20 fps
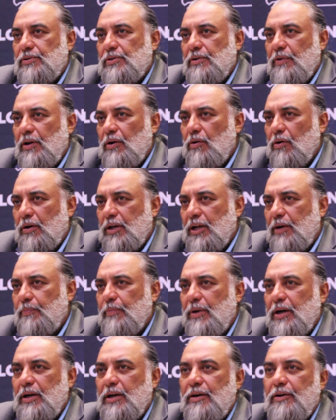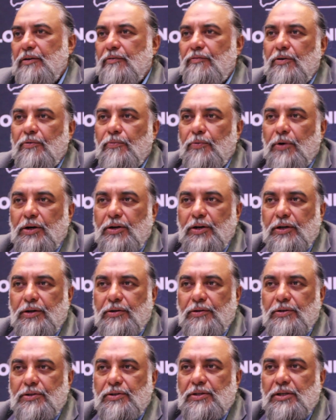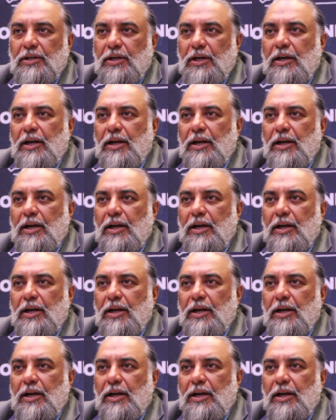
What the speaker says: So we looked at many different verticals,